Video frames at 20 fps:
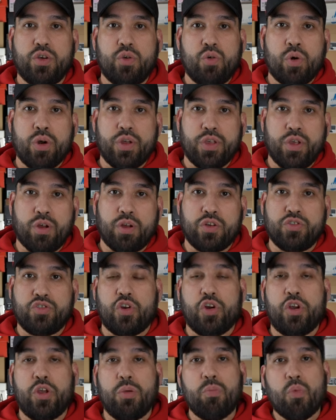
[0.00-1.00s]
court you're
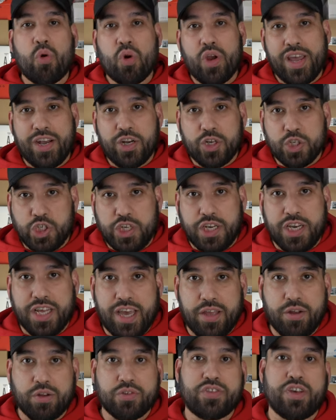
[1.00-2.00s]
exerting more energy to
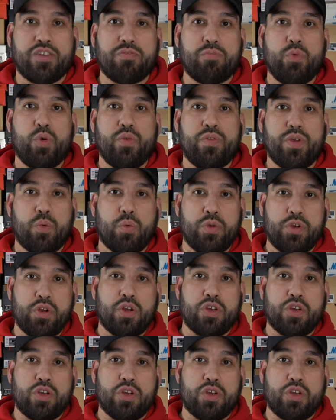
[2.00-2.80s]
get yourself moving. When you're